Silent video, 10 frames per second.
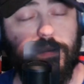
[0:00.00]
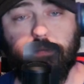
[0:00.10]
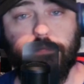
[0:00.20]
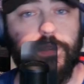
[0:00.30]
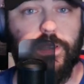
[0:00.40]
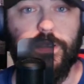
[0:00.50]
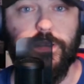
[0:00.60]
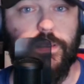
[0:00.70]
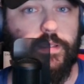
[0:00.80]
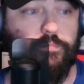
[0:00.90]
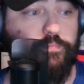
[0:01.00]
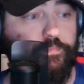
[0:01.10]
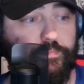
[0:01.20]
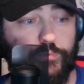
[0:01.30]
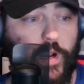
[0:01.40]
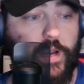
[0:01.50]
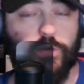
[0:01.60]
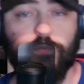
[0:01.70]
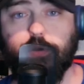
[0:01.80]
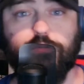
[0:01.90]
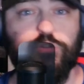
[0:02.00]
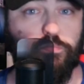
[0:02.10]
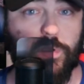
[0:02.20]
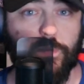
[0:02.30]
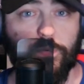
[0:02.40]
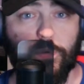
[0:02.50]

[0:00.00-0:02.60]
he tried to recruit people.